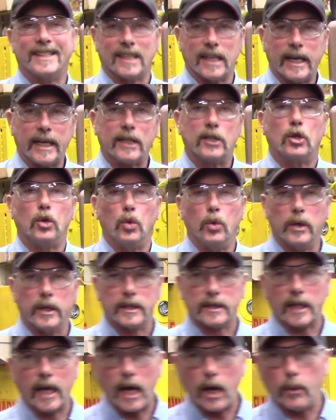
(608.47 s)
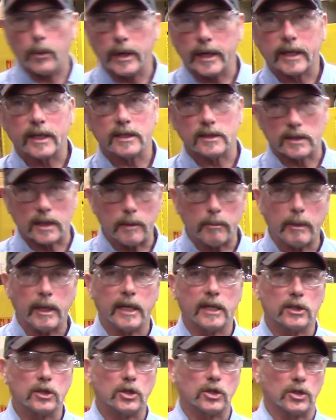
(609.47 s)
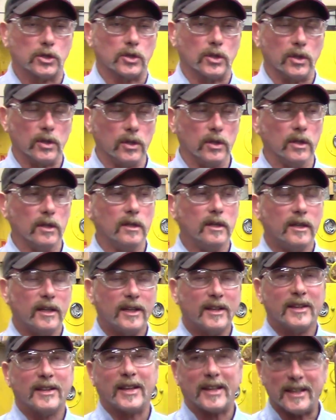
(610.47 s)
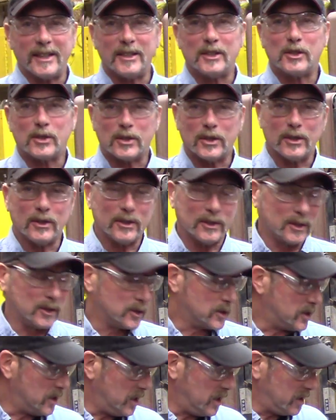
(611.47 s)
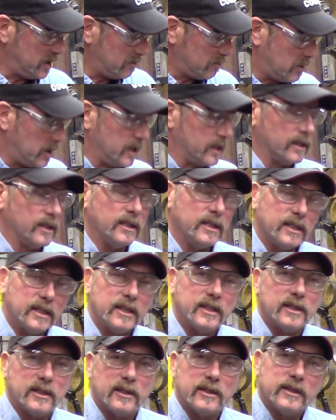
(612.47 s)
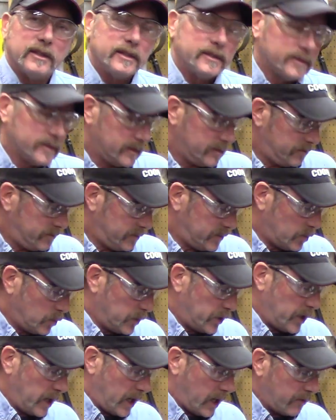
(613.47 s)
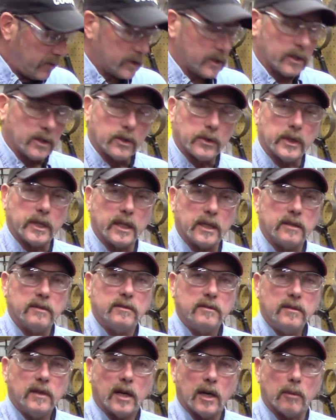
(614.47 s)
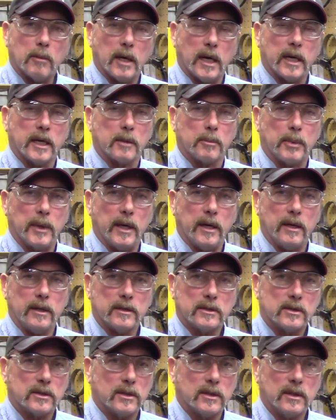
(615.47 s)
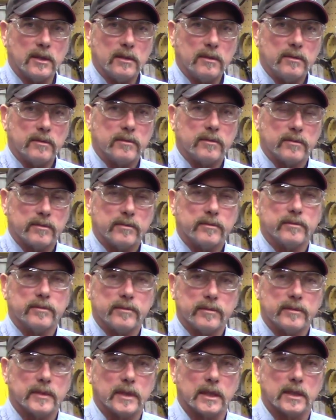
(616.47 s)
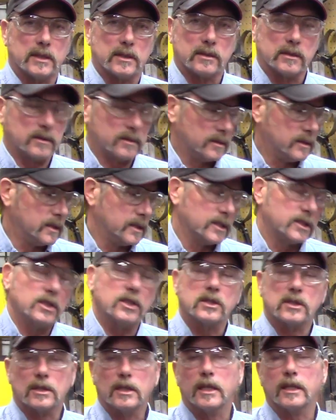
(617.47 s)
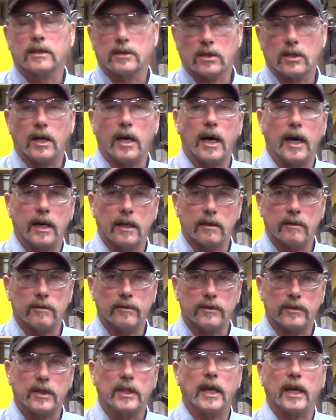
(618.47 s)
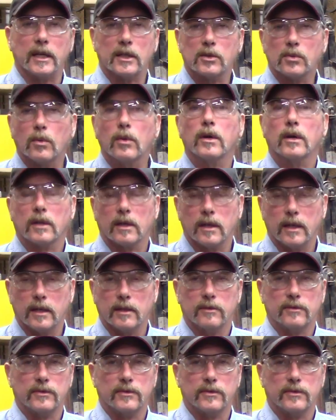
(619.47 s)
like doing it that way because they make sure that each cylinder is done. But when you have a degreed harmonic balancer, it just takes a lot of guesswork out of